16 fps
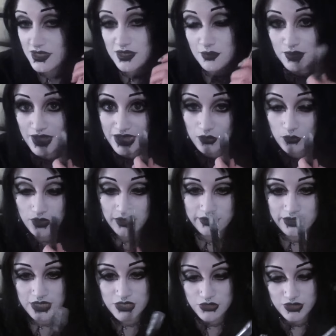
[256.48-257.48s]
This is a black one,
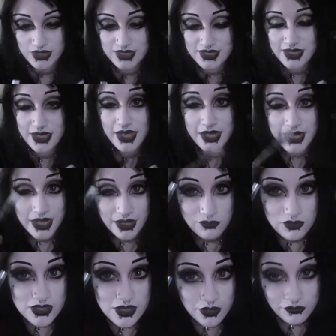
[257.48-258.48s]
as you can see, and I have
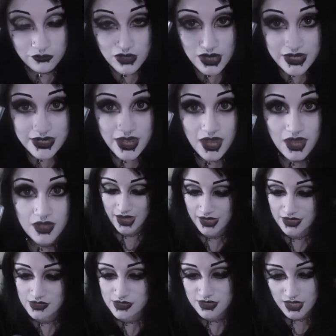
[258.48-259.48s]
this on right now.
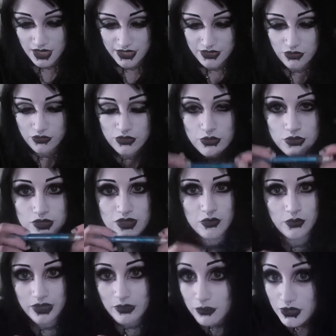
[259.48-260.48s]
And I don't usually
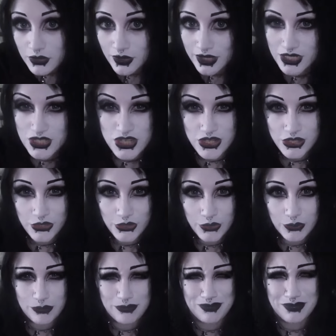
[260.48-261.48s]
wear blue
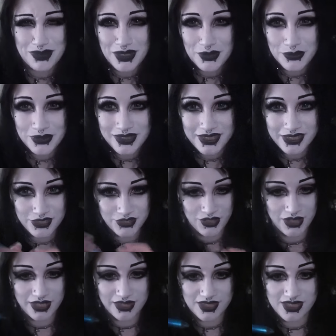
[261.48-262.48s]
eyeshadow, but when I
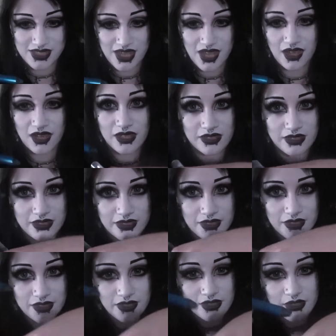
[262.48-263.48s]
tried this out,
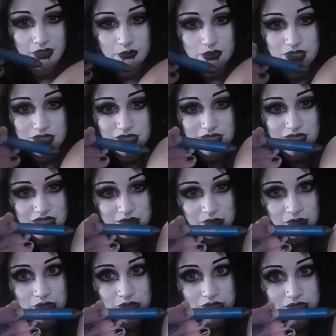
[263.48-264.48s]
it was just the
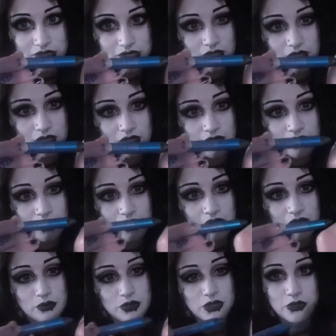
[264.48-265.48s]
most
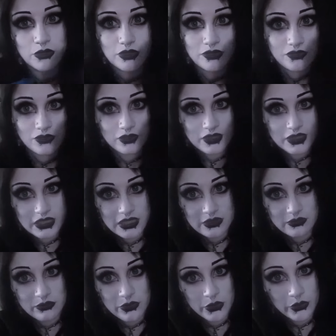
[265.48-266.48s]
beautiful,
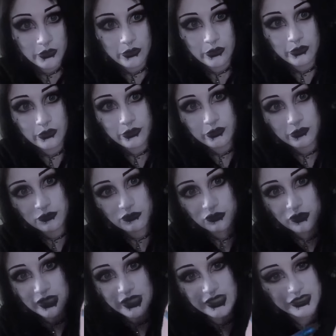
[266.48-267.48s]
smooth,
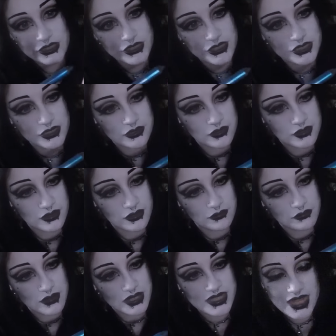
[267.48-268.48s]
rich,
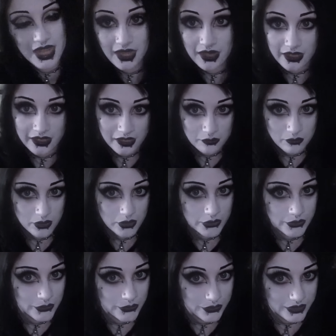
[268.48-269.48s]
metallic
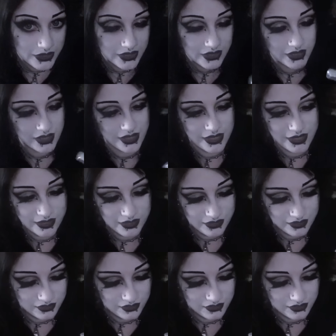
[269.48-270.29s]
blue that I